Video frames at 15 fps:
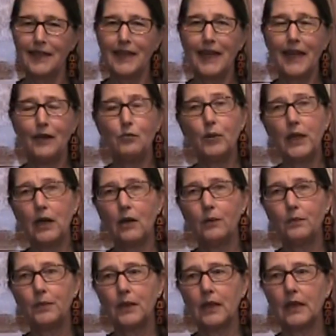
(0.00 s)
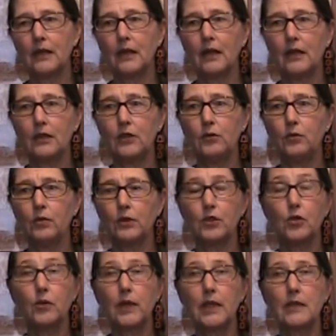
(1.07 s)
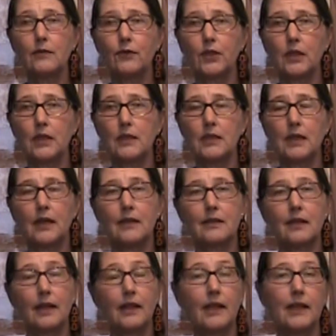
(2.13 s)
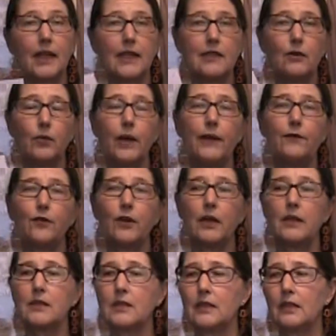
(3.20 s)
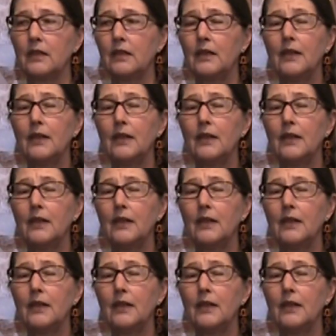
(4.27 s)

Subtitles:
And we hope that you will join us for this, because I think that's a way for us to